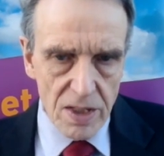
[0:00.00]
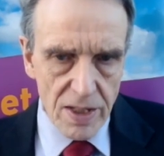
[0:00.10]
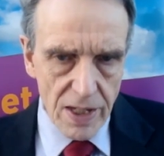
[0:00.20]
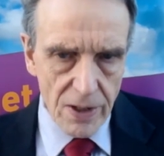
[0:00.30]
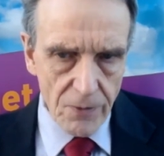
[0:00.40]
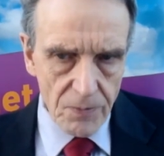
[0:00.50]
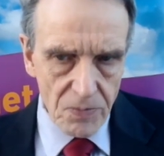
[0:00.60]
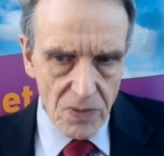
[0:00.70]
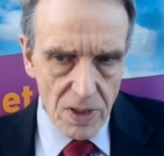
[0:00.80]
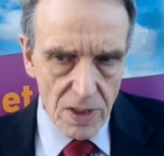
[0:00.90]
Now,
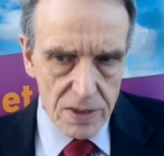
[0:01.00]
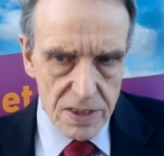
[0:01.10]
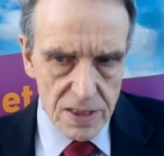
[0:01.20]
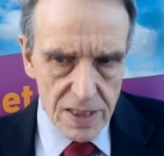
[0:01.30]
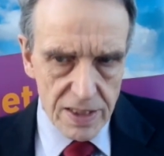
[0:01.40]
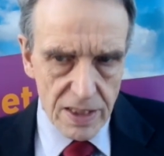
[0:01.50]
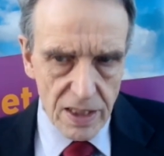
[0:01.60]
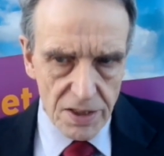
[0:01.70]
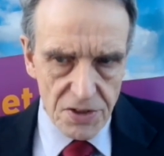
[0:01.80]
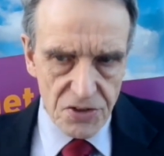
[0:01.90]
Sadiq
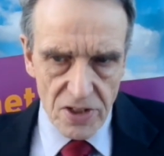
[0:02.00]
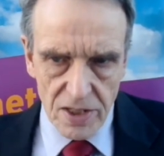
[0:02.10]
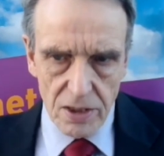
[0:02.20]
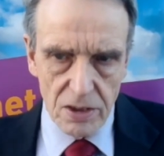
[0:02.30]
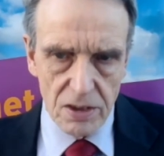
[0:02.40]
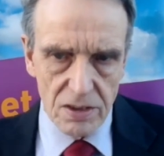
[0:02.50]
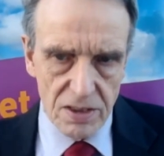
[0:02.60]
Khan has said, Oh,